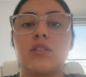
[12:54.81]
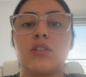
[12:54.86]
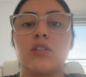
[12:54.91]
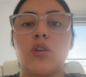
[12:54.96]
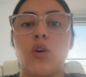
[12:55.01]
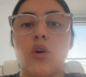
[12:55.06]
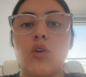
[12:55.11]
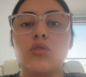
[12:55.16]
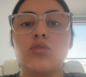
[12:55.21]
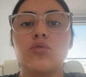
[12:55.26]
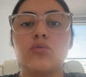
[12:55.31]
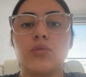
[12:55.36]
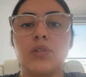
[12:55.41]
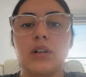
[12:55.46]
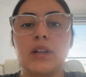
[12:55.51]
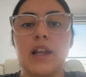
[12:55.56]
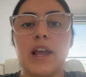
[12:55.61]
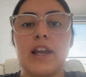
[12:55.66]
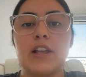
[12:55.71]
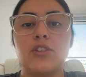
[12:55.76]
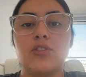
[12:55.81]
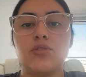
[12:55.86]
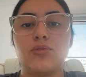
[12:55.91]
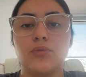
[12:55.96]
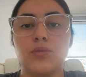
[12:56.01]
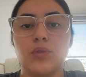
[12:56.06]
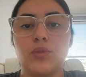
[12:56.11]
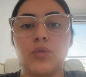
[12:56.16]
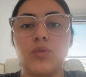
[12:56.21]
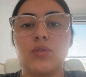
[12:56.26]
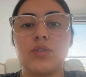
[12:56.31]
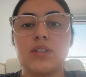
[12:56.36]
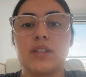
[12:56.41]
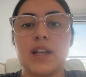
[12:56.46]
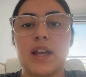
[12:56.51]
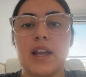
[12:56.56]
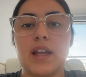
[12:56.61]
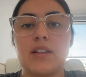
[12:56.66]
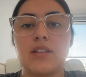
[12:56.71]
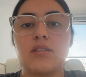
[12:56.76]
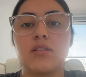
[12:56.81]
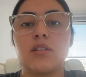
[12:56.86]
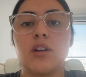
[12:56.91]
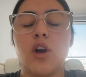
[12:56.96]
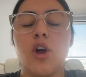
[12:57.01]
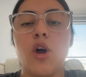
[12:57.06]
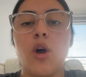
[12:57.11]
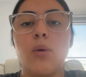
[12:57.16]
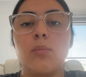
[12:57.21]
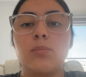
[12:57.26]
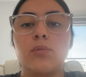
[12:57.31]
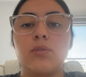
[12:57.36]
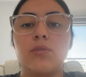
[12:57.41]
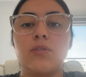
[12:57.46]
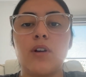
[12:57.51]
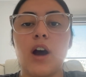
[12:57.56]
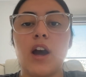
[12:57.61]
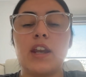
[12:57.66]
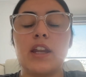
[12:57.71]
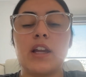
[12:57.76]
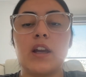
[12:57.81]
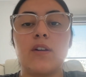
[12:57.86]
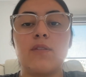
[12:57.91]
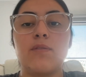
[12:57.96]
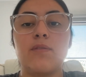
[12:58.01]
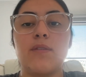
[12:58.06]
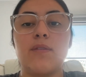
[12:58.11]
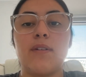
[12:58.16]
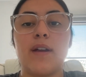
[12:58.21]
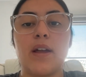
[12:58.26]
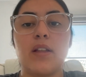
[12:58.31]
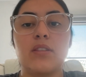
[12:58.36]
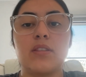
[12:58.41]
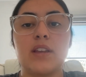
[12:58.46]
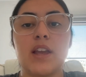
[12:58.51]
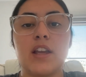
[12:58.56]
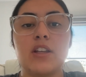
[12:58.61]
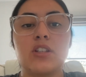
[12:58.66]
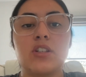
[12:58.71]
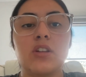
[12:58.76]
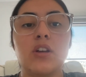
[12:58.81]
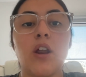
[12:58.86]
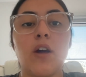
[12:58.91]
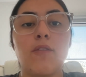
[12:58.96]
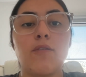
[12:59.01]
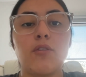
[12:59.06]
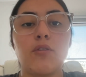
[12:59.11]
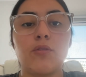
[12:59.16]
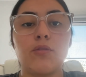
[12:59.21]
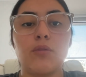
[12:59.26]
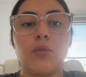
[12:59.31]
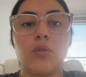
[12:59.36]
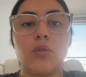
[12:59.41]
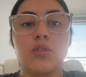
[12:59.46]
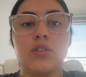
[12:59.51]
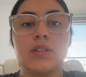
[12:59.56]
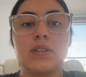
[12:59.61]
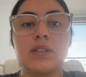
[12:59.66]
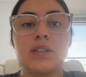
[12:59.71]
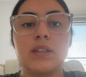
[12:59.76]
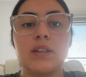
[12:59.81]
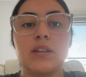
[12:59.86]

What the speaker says: contralateral stance, providing a foundation for forced